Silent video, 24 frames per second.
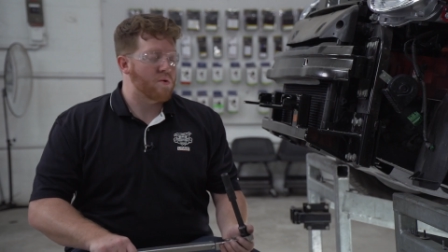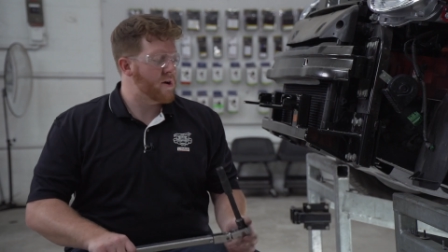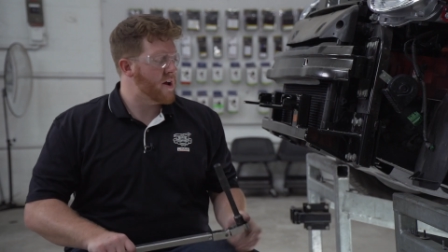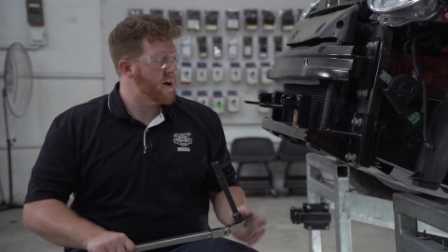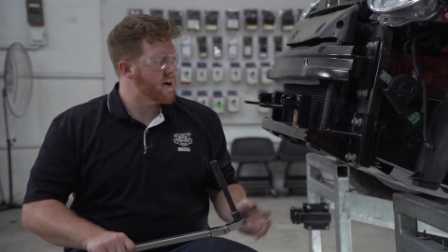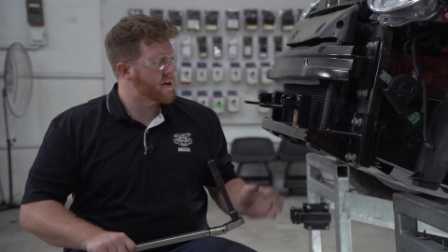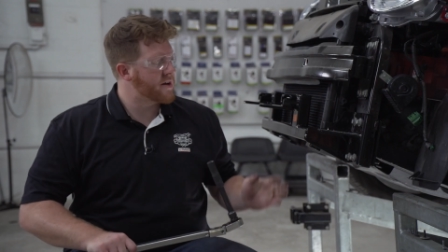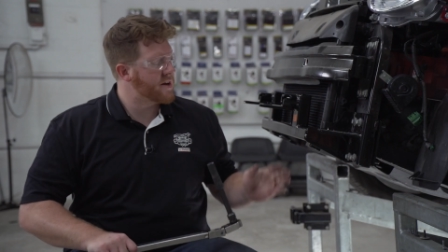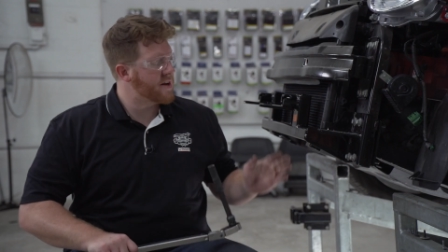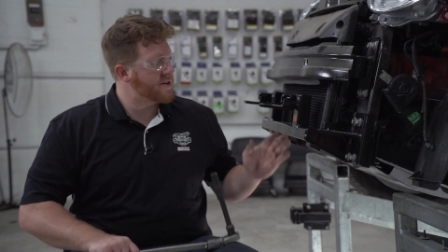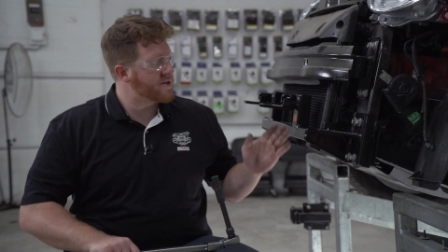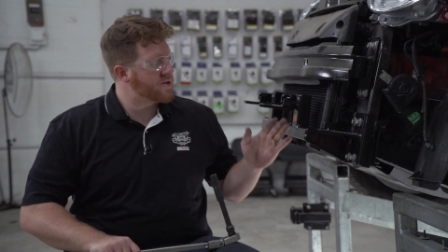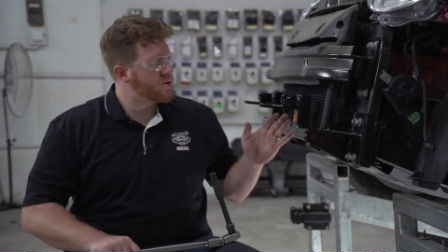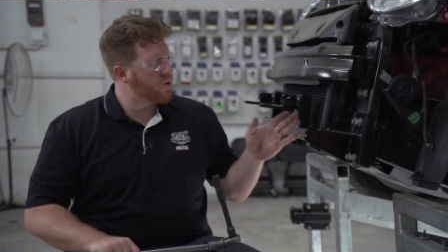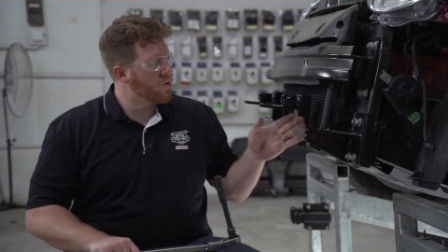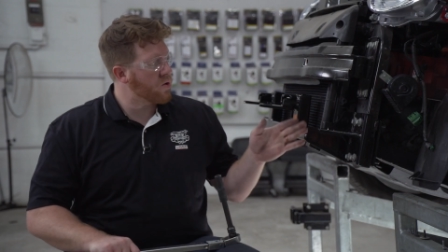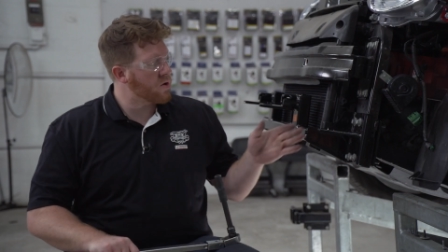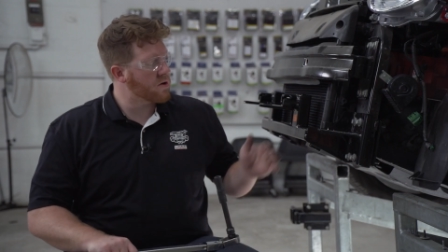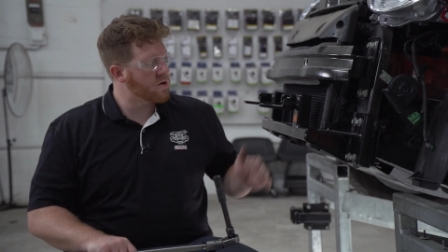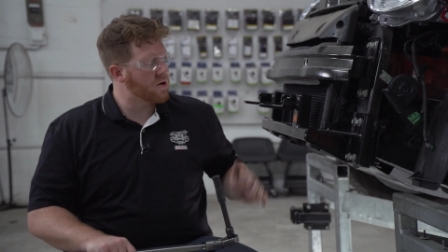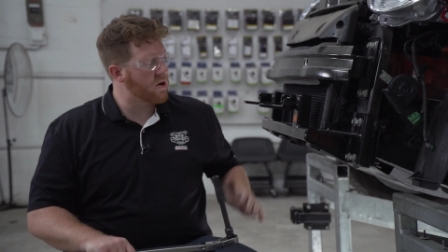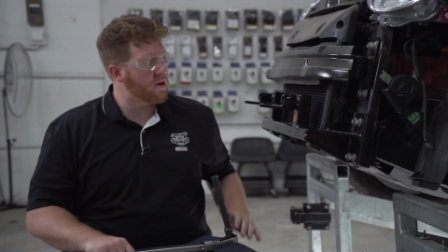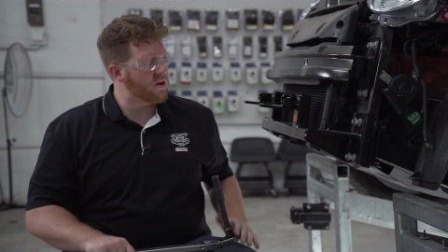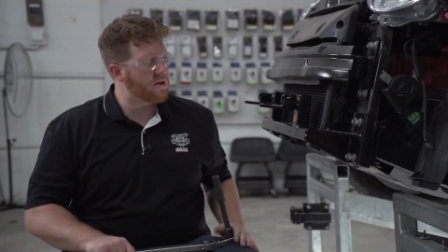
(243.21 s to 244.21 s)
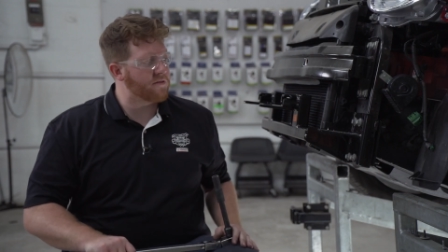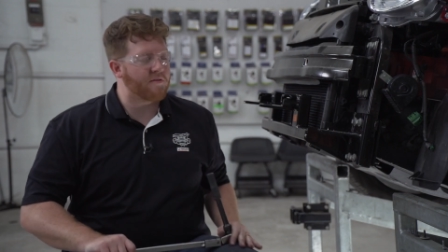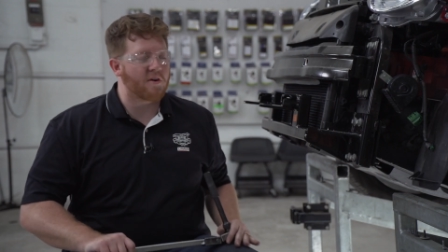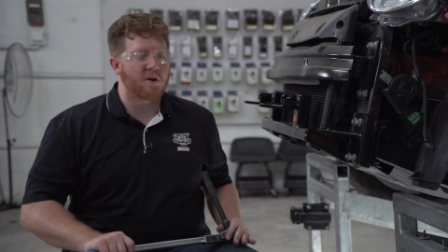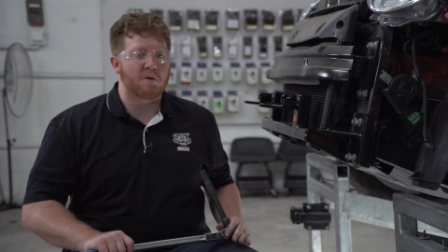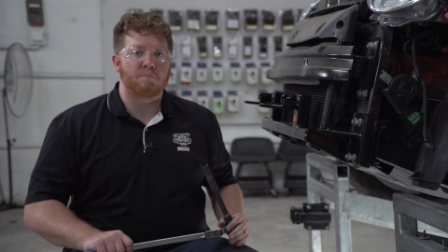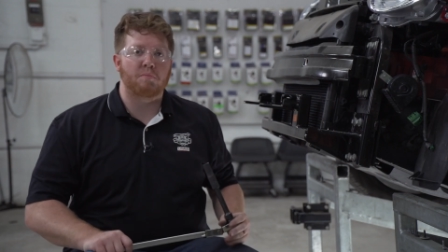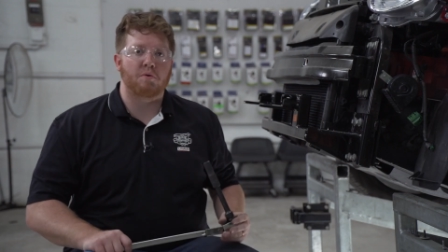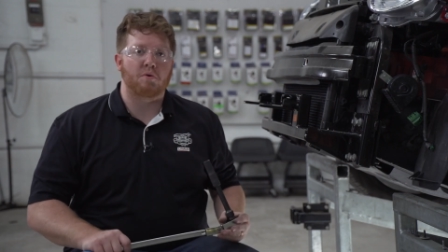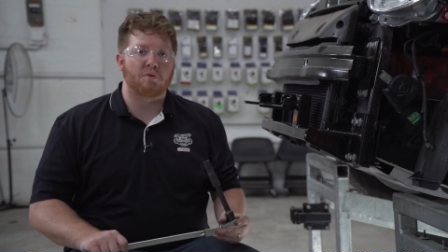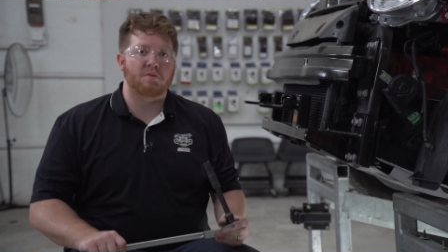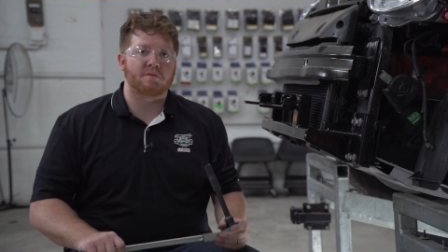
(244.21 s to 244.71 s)
We're now going to torque all of our
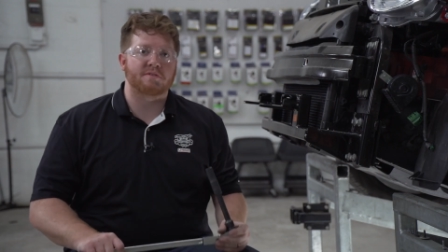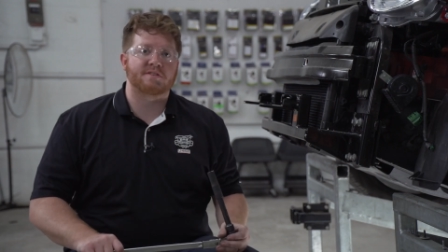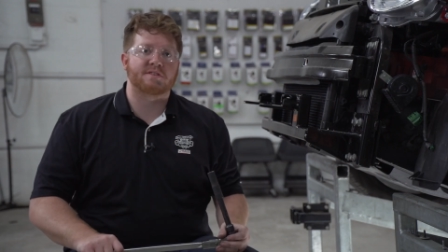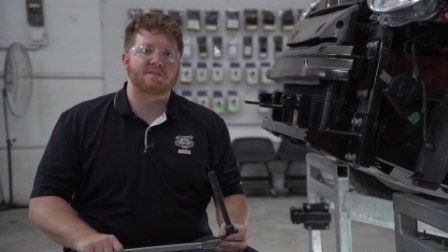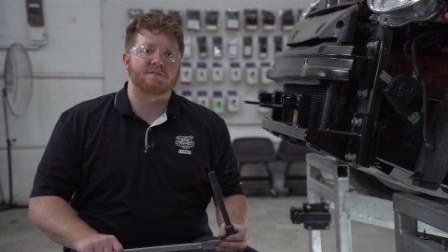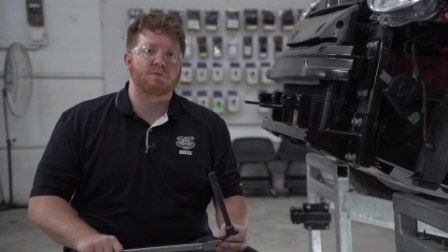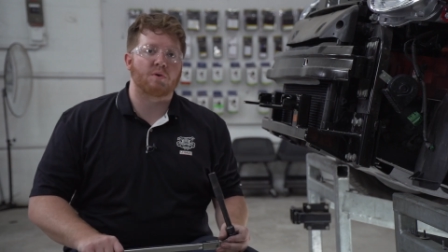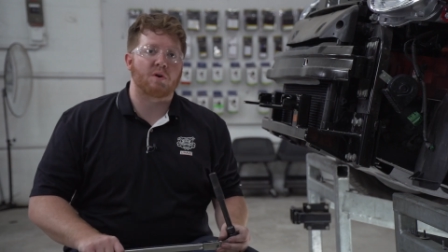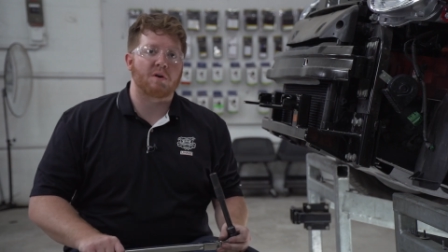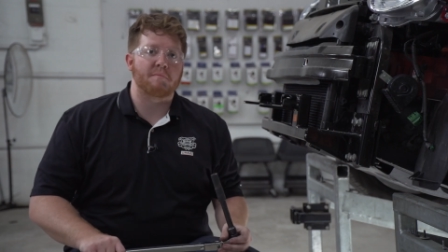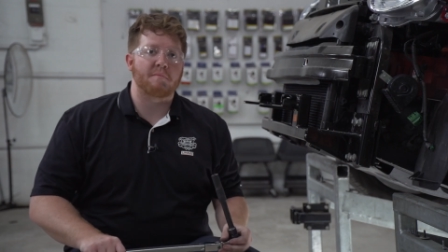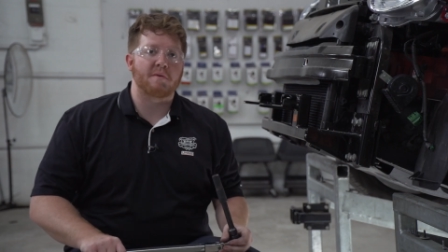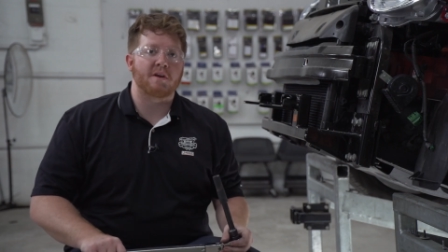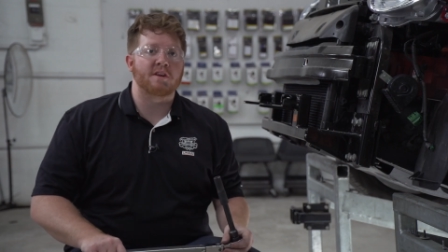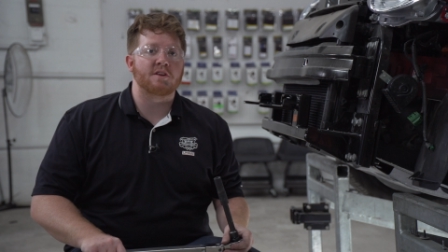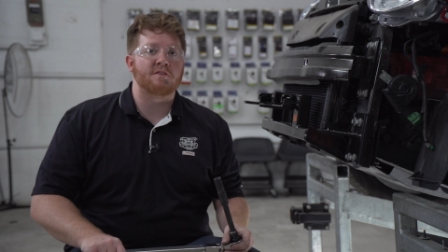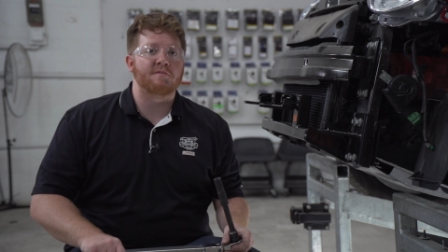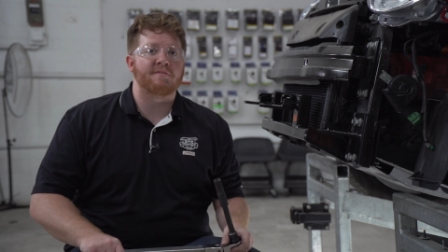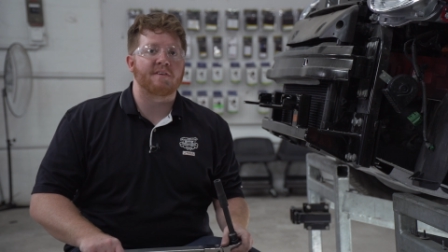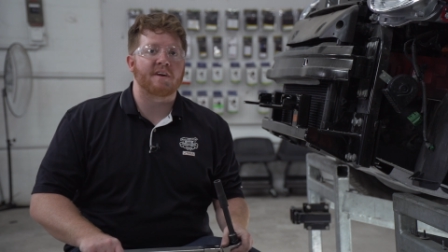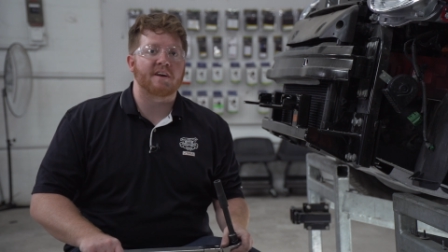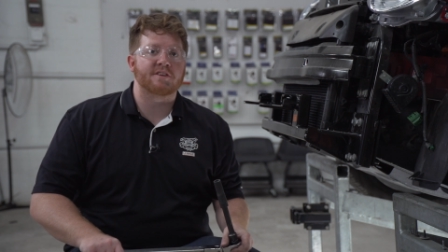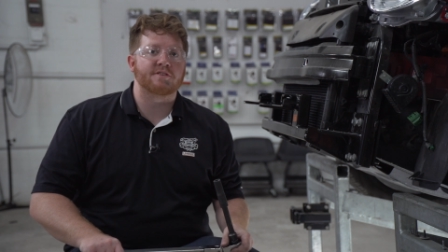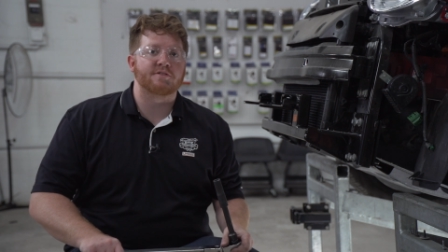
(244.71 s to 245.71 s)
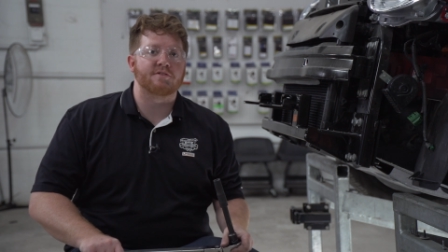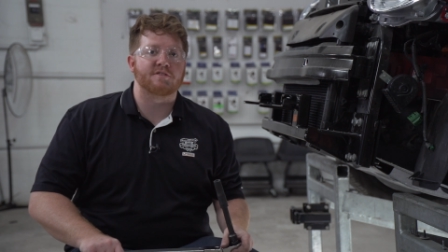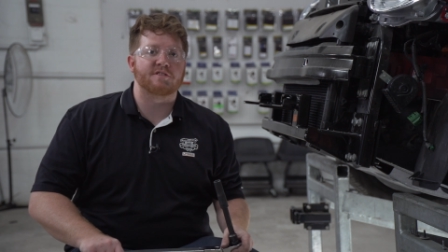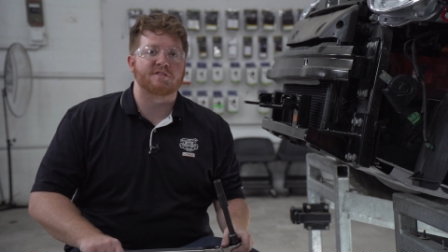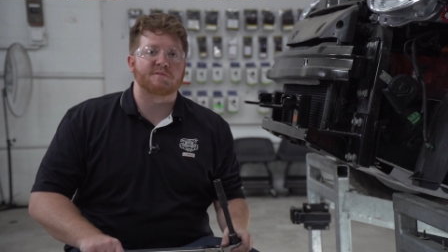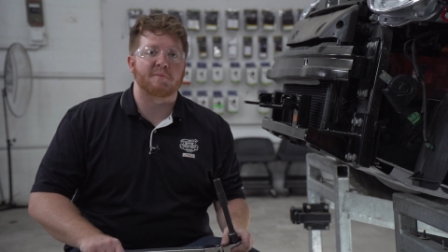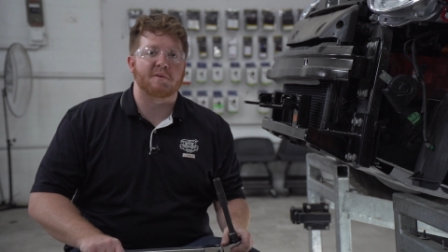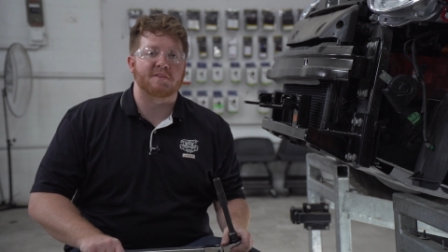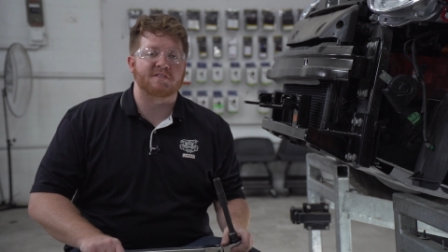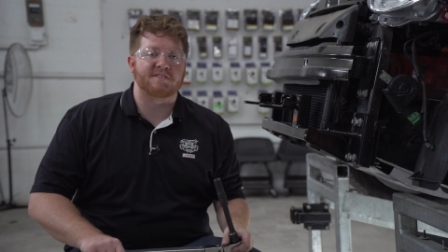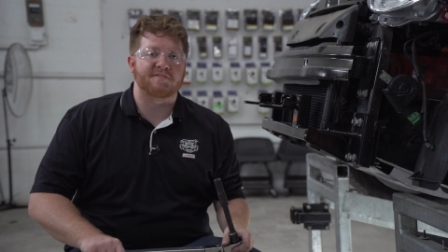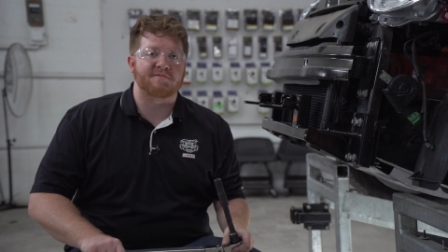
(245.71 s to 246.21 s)
bolts to our manufacturer's
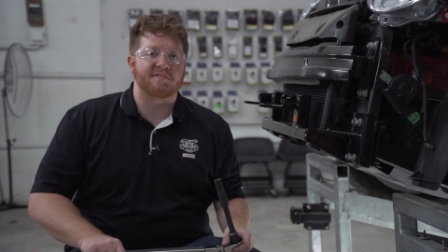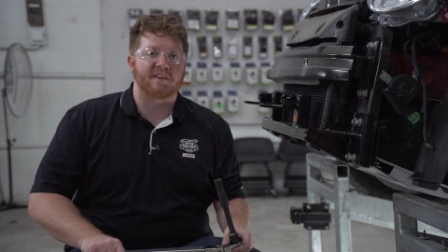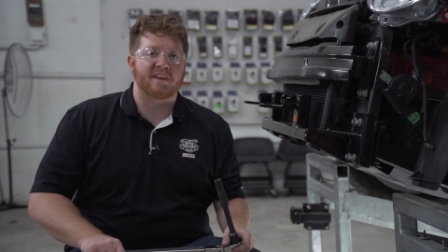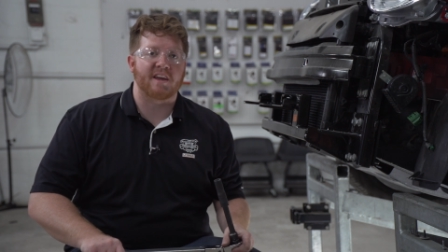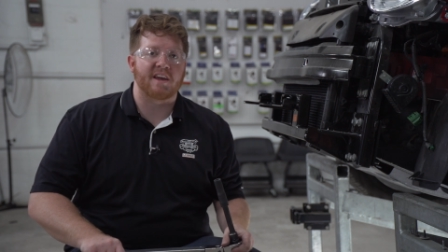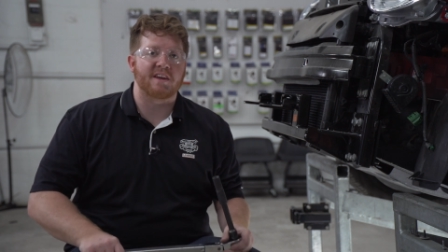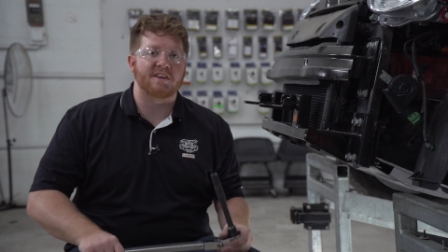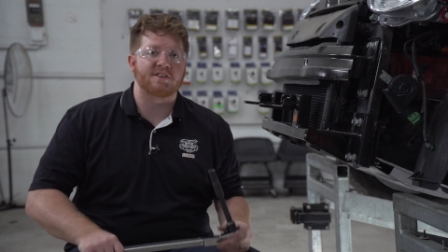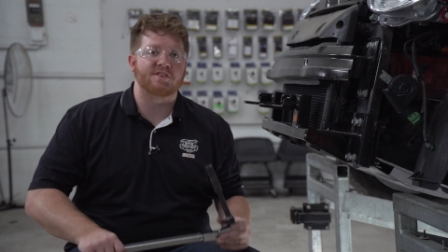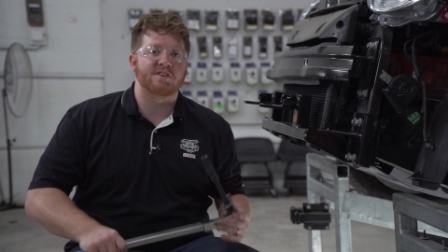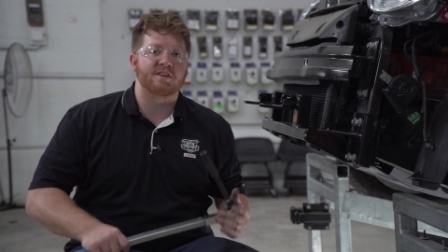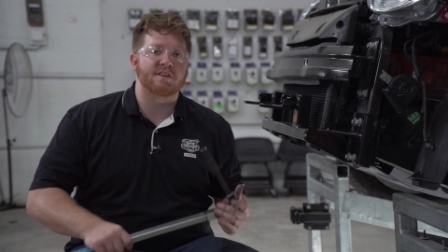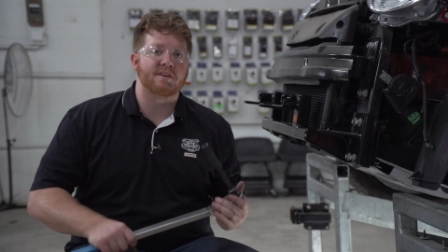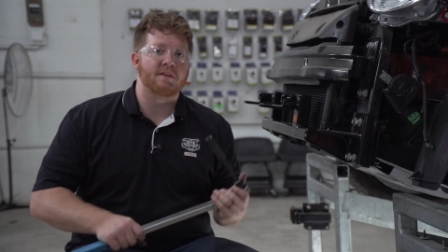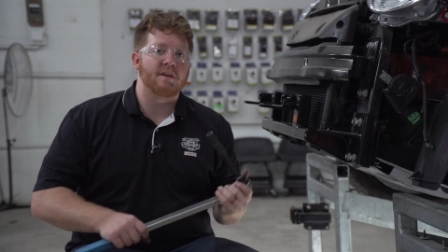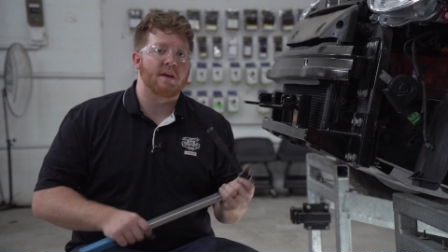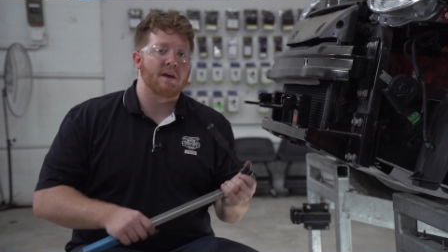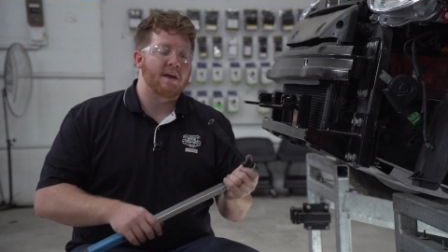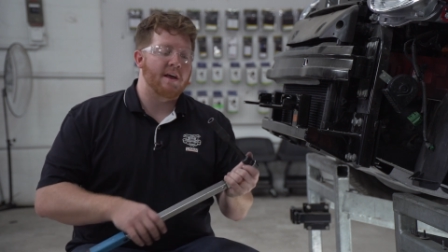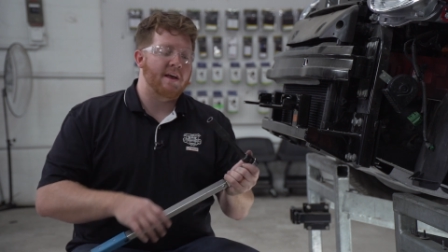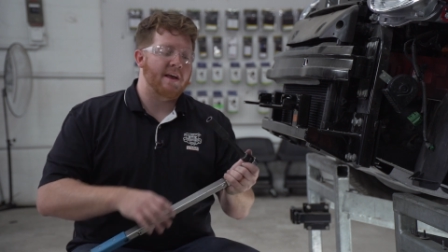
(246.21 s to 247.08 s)
specification,